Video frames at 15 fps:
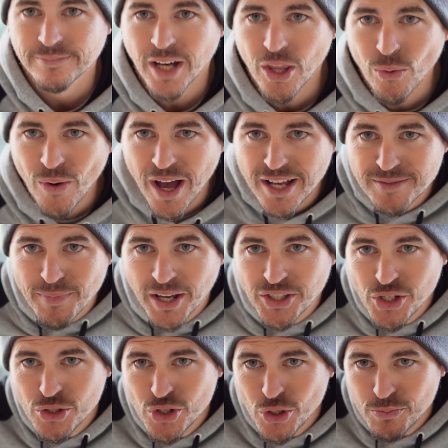Otherwise, my
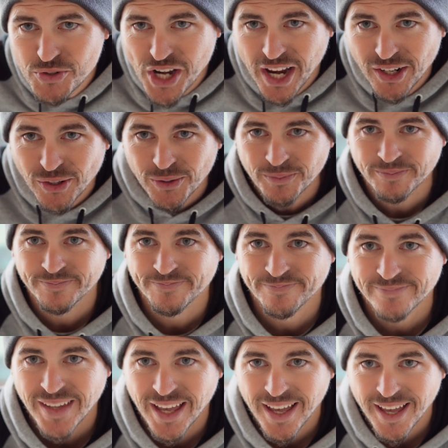YouTube channel
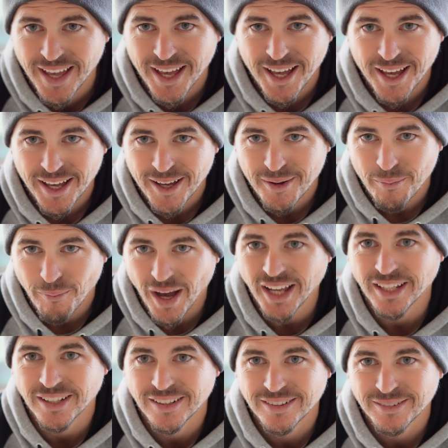
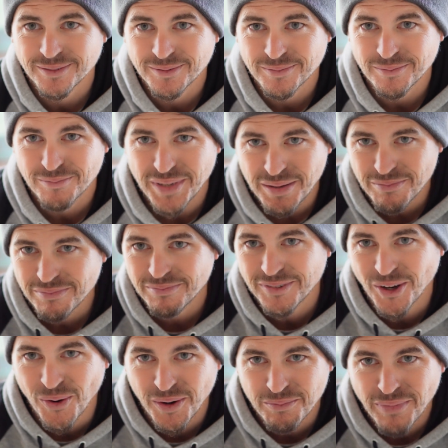might be
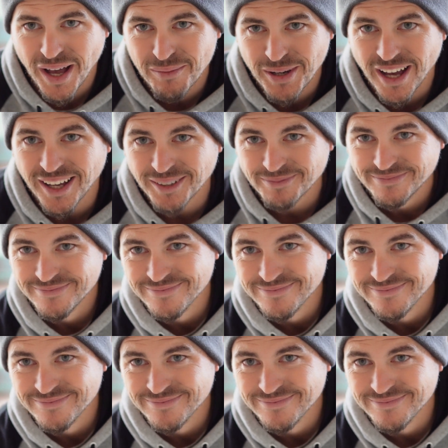going bye-bye.